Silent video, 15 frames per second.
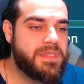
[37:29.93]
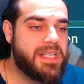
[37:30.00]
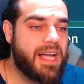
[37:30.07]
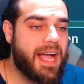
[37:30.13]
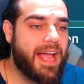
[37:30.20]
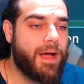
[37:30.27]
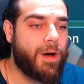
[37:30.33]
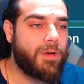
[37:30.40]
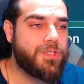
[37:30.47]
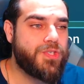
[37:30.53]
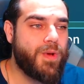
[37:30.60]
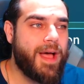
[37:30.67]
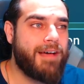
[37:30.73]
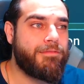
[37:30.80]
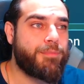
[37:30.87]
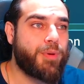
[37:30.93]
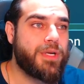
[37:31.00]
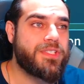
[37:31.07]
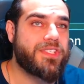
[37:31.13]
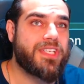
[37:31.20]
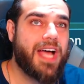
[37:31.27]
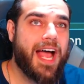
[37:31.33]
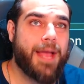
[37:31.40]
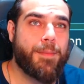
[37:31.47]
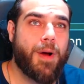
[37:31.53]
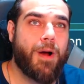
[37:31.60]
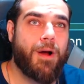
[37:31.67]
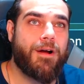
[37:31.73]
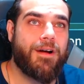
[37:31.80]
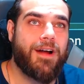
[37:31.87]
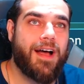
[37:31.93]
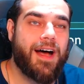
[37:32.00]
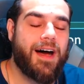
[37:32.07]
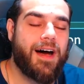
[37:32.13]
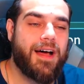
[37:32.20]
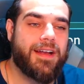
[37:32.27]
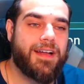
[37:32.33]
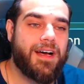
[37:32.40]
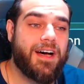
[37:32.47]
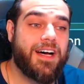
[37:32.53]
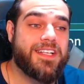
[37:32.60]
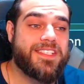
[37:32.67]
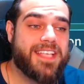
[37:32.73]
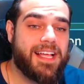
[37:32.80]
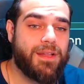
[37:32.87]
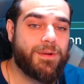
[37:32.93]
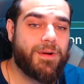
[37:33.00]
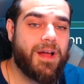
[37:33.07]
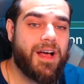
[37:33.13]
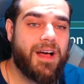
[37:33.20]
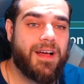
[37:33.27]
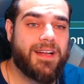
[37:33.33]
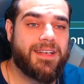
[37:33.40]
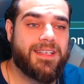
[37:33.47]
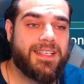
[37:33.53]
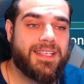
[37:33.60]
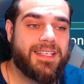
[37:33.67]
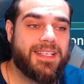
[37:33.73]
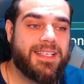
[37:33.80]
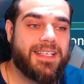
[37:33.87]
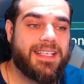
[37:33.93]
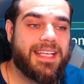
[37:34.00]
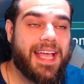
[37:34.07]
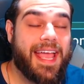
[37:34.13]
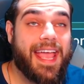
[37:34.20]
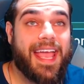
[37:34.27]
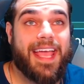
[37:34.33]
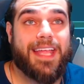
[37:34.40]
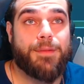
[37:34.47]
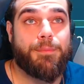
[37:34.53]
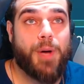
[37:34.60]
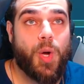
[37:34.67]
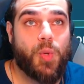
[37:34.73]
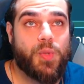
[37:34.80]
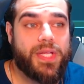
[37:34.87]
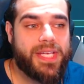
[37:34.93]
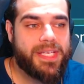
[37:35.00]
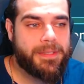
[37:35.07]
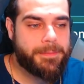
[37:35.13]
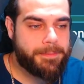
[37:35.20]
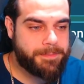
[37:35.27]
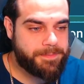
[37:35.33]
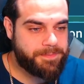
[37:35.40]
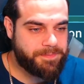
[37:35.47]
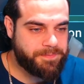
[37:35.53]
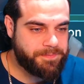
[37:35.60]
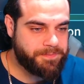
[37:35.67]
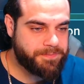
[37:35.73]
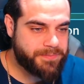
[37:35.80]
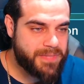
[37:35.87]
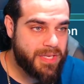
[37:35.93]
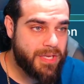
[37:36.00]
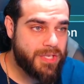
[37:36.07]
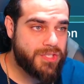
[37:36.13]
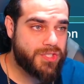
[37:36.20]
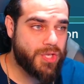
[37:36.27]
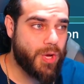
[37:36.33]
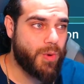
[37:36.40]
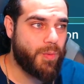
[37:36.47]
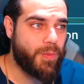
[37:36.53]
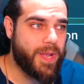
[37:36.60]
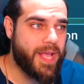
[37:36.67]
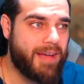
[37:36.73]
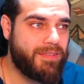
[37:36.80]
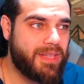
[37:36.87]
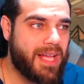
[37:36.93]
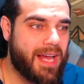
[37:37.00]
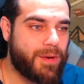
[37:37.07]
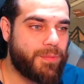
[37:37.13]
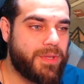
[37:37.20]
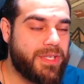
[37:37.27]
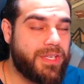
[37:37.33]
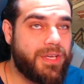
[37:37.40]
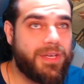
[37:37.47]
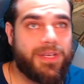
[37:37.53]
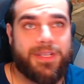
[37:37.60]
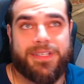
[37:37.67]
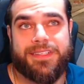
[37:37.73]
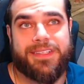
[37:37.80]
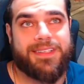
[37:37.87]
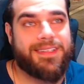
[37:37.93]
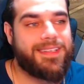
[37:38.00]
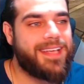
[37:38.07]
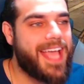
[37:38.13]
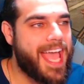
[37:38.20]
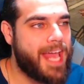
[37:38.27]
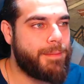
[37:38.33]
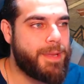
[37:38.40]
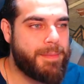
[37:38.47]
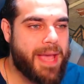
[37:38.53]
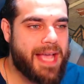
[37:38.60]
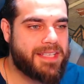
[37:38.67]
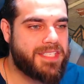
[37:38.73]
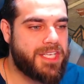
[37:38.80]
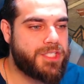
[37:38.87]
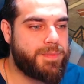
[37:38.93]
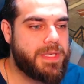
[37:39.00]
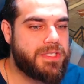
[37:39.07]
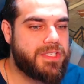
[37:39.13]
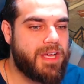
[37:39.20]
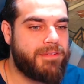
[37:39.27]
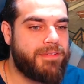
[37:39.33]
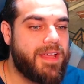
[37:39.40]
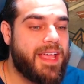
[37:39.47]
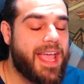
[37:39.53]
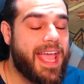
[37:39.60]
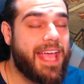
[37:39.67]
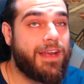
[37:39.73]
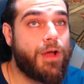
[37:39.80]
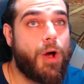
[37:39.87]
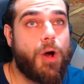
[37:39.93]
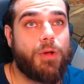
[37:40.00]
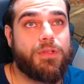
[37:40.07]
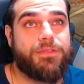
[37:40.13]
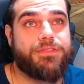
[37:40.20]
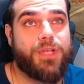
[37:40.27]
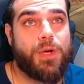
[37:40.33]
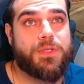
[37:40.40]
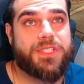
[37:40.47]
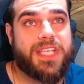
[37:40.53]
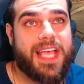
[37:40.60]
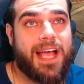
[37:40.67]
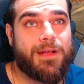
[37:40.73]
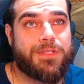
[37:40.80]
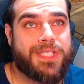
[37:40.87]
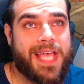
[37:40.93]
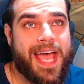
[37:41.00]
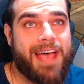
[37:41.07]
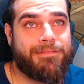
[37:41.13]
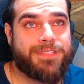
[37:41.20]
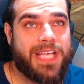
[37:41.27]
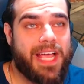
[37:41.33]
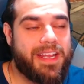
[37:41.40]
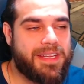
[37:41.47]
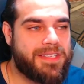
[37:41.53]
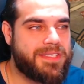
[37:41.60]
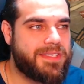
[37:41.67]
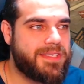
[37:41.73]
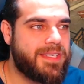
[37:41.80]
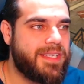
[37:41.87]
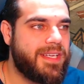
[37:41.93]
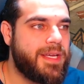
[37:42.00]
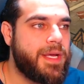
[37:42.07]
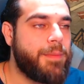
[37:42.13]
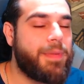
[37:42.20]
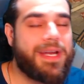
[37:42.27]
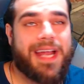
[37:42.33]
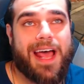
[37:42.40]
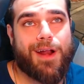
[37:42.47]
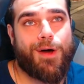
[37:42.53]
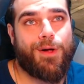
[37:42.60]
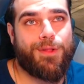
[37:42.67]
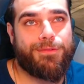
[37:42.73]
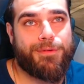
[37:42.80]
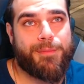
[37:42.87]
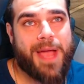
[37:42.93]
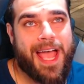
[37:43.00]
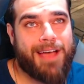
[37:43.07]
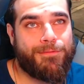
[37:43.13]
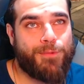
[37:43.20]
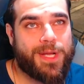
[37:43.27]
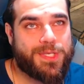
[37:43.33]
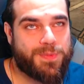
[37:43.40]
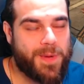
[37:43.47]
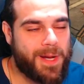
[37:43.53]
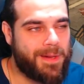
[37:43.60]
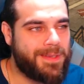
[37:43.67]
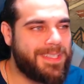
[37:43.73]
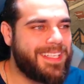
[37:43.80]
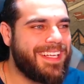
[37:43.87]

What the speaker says: I also have Prince Kymar on Adeleron and Boli. So we a lot of really good enemy max HP stuff, and all of those accounts have Titus, but not all of them have Wixwell.